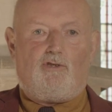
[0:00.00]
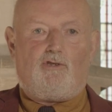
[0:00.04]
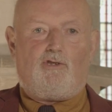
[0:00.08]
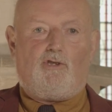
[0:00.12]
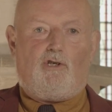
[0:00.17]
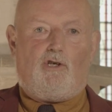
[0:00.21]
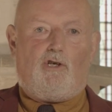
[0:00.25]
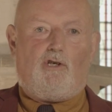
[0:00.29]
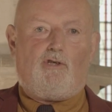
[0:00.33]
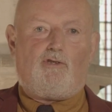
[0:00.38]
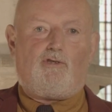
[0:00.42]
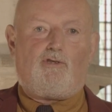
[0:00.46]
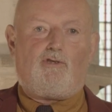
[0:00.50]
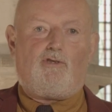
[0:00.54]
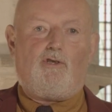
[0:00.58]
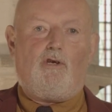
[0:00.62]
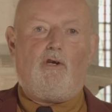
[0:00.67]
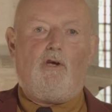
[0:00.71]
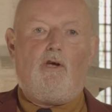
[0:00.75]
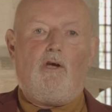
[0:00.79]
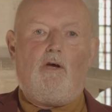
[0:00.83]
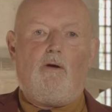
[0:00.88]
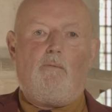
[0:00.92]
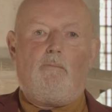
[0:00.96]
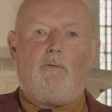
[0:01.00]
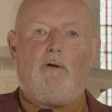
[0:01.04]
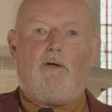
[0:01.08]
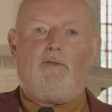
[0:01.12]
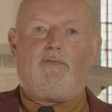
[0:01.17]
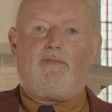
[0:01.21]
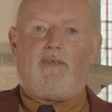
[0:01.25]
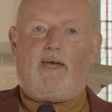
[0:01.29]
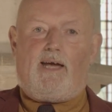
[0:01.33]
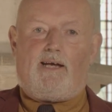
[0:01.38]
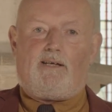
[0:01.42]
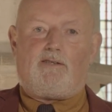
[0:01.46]
church,
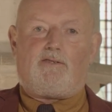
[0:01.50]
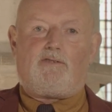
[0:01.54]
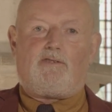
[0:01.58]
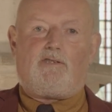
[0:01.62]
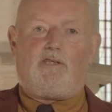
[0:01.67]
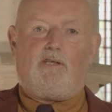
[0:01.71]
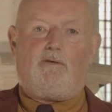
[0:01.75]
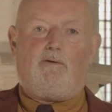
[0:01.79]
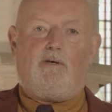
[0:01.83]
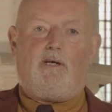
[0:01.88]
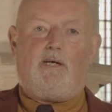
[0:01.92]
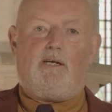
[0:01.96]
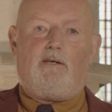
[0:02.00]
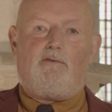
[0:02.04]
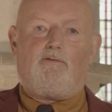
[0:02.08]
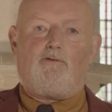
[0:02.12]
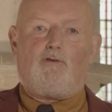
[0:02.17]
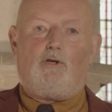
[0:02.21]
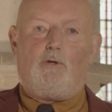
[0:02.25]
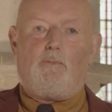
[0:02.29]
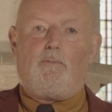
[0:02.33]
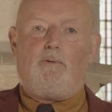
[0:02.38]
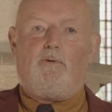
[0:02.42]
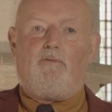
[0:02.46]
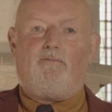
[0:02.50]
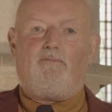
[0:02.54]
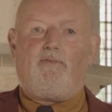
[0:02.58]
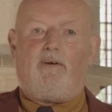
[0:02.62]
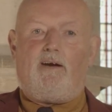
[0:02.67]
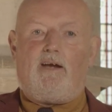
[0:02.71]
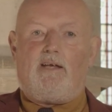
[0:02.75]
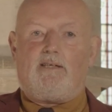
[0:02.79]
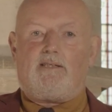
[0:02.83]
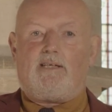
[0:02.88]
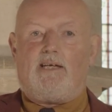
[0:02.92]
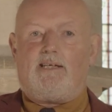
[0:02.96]
but thanks to a group of
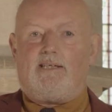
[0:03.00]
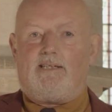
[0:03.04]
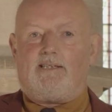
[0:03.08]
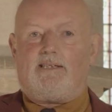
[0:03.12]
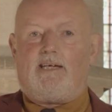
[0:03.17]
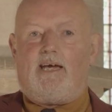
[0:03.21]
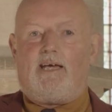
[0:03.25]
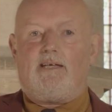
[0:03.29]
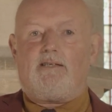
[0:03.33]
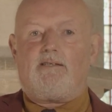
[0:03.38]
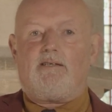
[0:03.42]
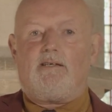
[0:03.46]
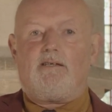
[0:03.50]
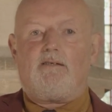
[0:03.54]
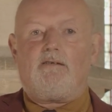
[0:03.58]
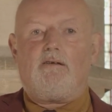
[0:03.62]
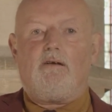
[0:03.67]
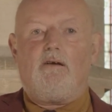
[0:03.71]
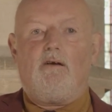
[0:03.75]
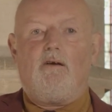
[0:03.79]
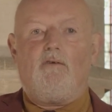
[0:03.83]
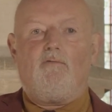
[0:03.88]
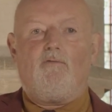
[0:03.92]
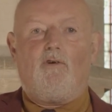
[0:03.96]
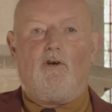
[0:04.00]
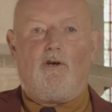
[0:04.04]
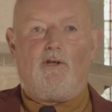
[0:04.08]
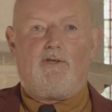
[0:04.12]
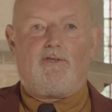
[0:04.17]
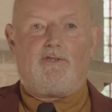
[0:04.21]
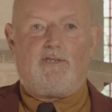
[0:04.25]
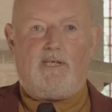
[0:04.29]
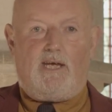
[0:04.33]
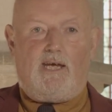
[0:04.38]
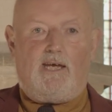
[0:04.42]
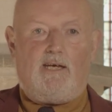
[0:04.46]
very dedicated
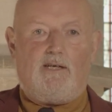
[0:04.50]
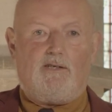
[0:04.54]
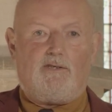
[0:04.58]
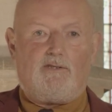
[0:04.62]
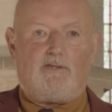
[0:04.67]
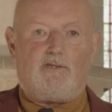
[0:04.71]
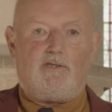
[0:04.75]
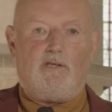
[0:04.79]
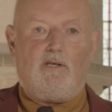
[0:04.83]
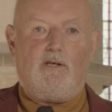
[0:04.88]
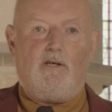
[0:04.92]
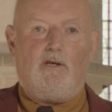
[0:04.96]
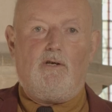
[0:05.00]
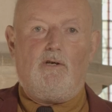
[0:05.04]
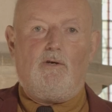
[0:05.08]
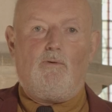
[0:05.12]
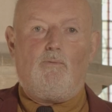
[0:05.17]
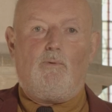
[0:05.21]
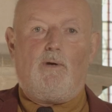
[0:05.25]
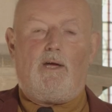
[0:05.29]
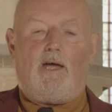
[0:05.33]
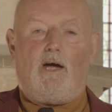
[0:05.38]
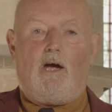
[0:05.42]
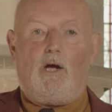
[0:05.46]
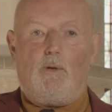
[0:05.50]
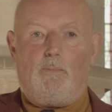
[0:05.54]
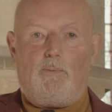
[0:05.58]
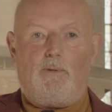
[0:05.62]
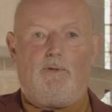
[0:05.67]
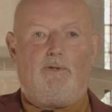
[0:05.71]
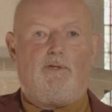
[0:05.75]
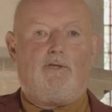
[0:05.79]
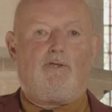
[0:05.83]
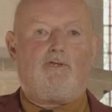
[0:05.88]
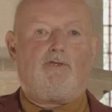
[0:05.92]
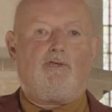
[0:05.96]
volunteers, we
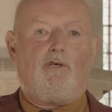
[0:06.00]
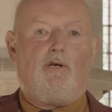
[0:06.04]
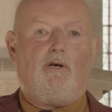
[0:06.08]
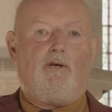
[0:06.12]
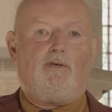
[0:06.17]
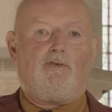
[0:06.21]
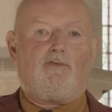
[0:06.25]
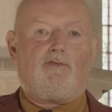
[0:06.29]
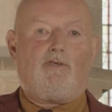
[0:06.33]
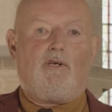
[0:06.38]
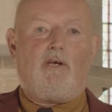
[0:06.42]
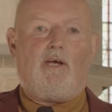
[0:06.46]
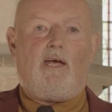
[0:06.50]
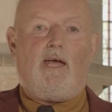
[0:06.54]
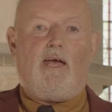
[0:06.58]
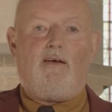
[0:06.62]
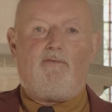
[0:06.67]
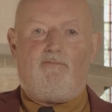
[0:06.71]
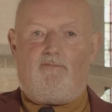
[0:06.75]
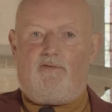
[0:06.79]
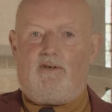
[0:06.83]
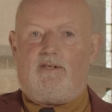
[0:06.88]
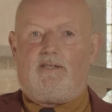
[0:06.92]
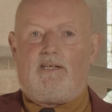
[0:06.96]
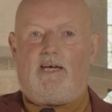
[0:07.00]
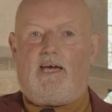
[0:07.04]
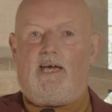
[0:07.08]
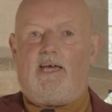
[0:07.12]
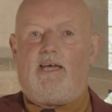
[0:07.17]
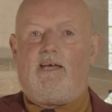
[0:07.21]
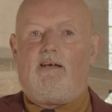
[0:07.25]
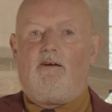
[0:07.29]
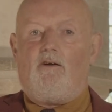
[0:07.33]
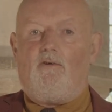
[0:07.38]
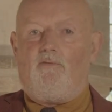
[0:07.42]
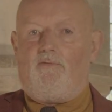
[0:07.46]
open the church every
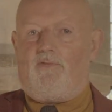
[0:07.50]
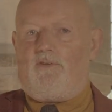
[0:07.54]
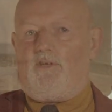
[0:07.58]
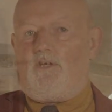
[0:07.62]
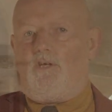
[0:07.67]
day of the